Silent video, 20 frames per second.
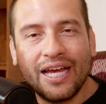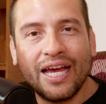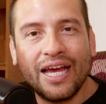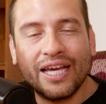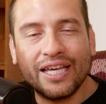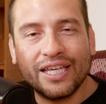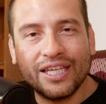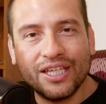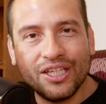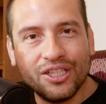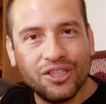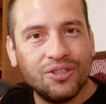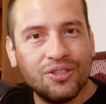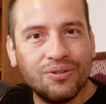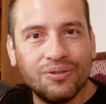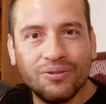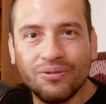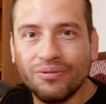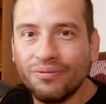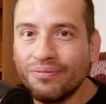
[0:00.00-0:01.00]
and he
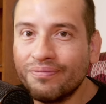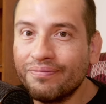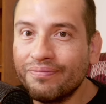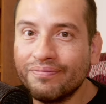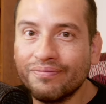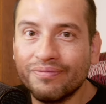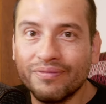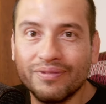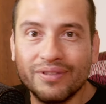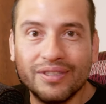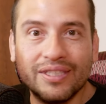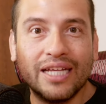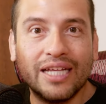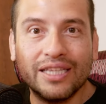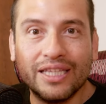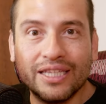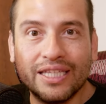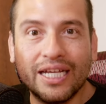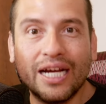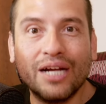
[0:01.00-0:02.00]
knew
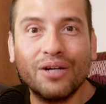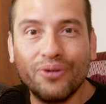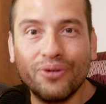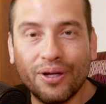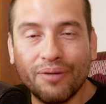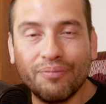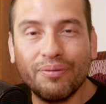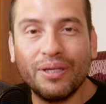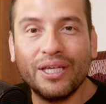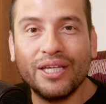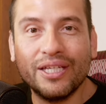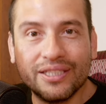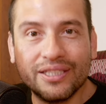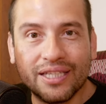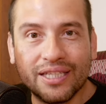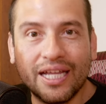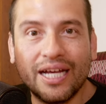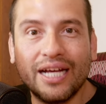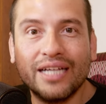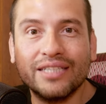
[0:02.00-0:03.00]
that could have been
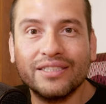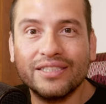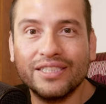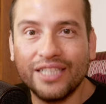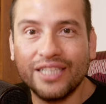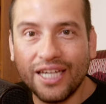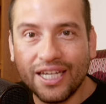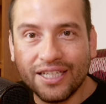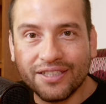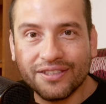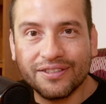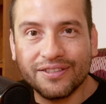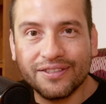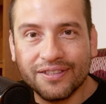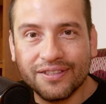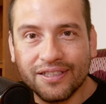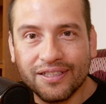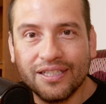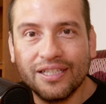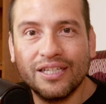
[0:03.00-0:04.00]
his last
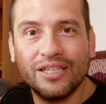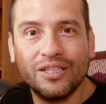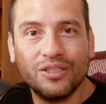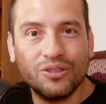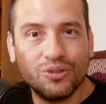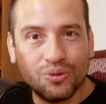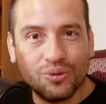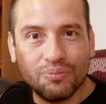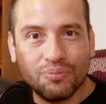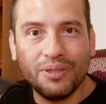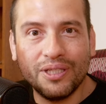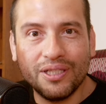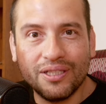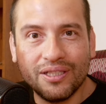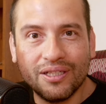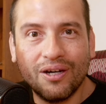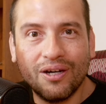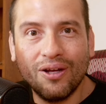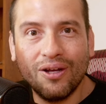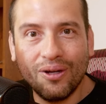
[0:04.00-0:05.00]
chance to
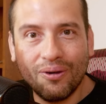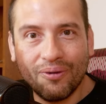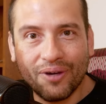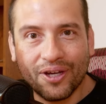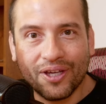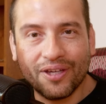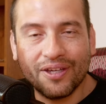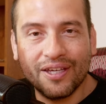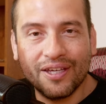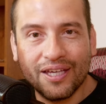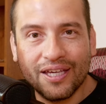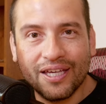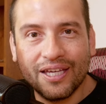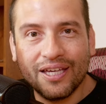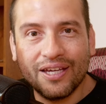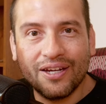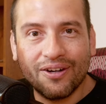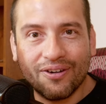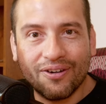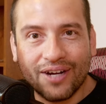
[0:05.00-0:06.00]
beat Holloway,
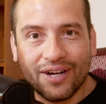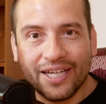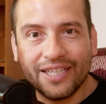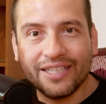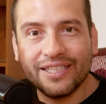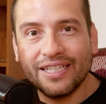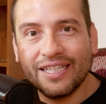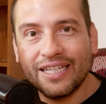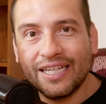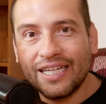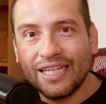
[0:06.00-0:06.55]
right?